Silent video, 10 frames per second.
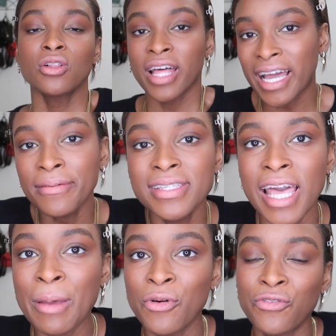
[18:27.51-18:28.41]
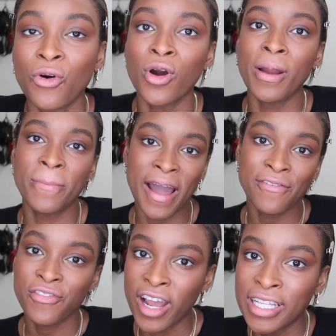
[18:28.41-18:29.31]
So like I was saying before,
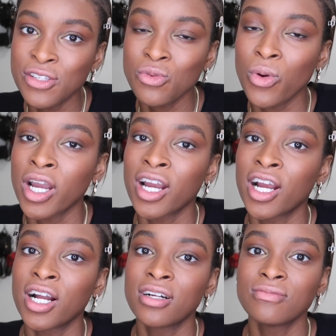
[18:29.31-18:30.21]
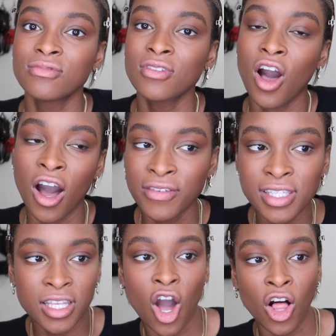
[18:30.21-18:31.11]
my friends were
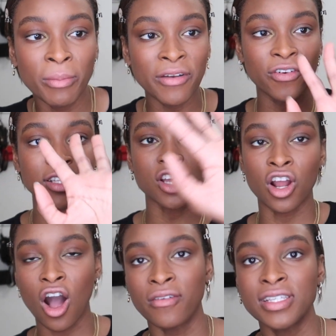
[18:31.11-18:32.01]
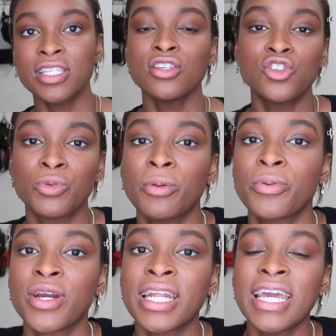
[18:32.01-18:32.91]
obviously, all of my friends are obviously super
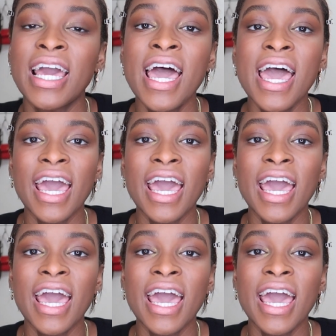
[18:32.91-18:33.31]
pretty,